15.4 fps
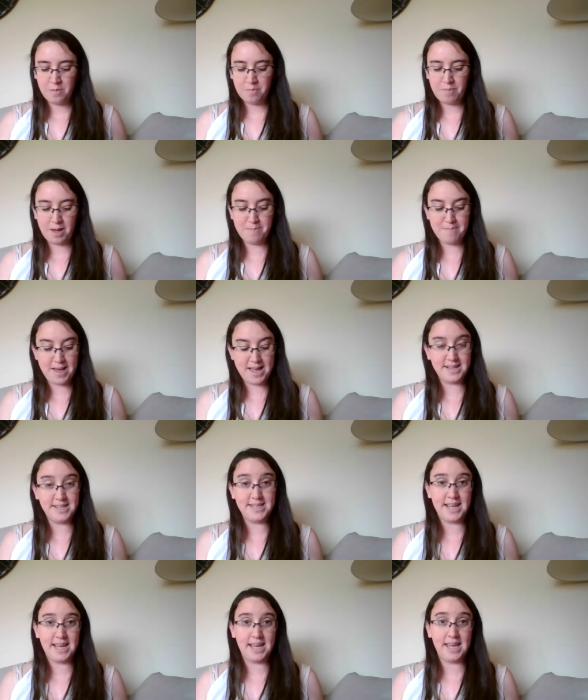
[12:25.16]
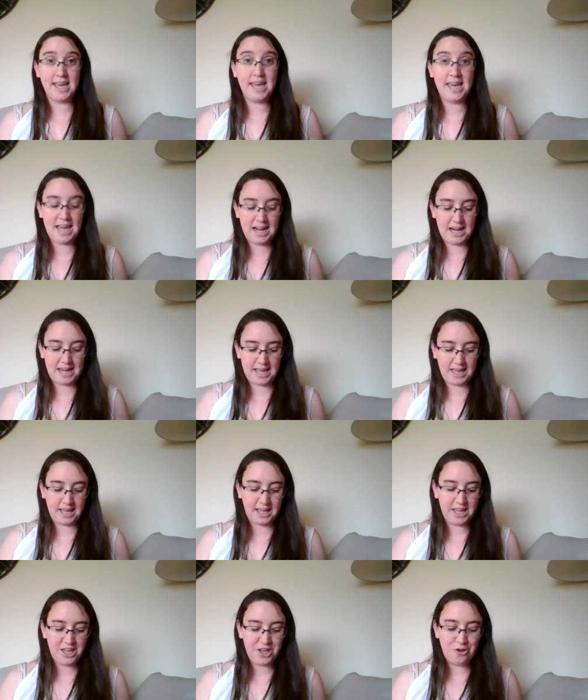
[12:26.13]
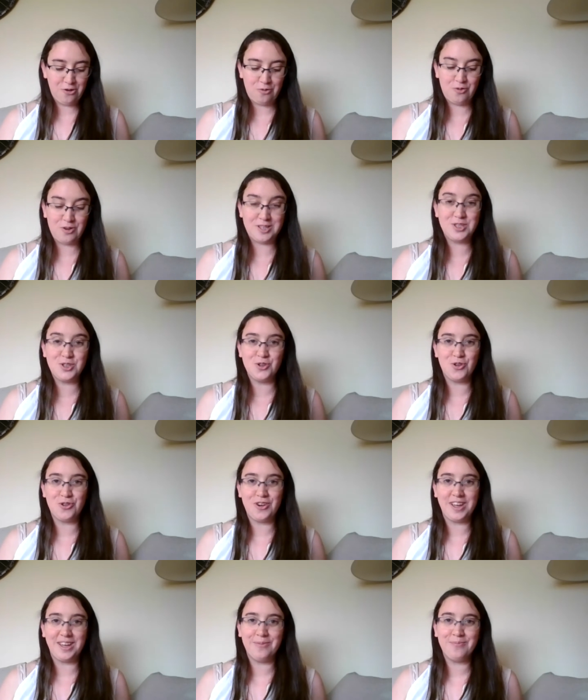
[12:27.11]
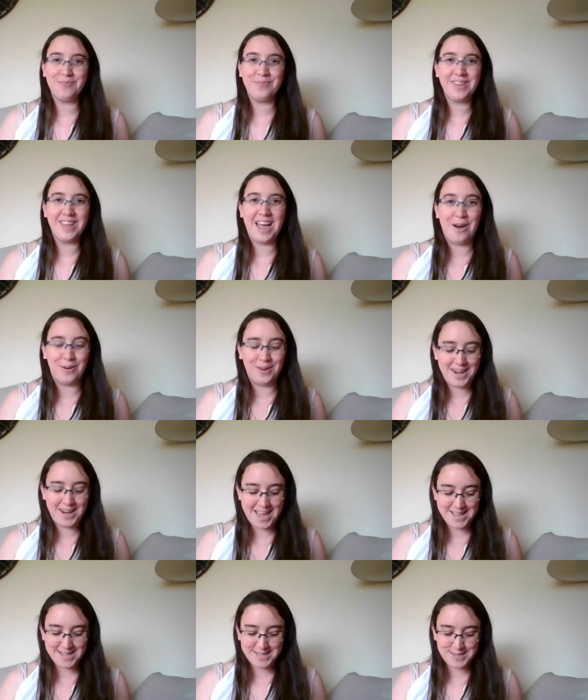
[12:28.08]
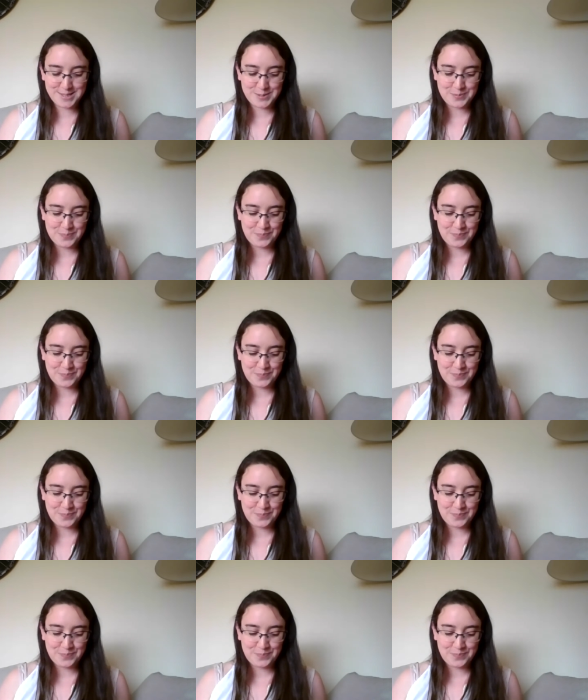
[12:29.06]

by mending, healing, restoring our nets.